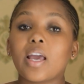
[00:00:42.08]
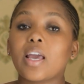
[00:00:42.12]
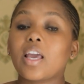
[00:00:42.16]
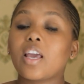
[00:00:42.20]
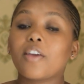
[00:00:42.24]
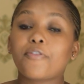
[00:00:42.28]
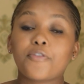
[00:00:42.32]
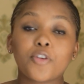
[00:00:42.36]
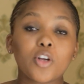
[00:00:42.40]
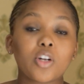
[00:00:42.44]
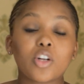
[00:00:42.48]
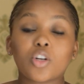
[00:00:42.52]

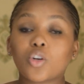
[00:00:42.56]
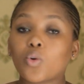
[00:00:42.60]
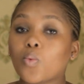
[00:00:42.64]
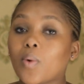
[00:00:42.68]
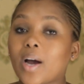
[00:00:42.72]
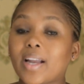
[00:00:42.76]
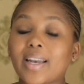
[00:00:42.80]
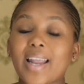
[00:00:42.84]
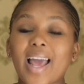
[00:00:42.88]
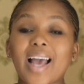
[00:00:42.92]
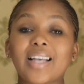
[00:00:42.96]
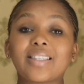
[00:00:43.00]
If your little
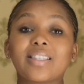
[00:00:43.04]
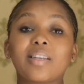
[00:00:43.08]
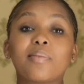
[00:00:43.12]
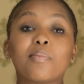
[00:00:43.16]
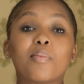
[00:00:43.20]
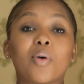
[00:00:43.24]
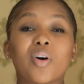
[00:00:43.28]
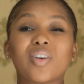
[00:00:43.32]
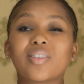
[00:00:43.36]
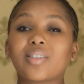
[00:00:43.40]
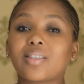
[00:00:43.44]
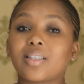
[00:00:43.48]
one hasn't
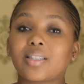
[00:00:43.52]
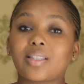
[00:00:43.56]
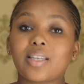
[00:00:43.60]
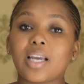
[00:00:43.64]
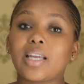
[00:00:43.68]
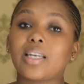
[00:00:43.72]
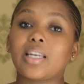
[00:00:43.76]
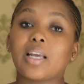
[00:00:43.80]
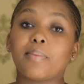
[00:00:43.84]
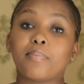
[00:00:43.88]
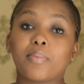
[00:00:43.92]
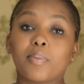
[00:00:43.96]
mastered
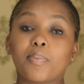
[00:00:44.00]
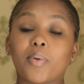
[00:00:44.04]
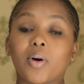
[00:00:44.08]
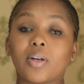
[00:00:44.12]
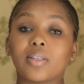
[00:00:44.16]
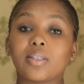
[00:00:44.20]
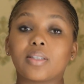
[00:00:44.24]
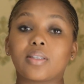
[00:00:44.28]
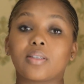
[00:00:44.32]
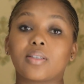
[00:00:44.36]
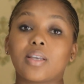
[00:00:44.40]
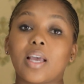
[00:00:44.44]
10 number
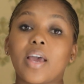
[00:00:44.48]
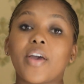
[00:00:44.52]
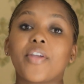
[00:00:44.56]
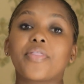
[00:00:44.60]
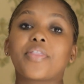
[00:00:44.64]
bonds,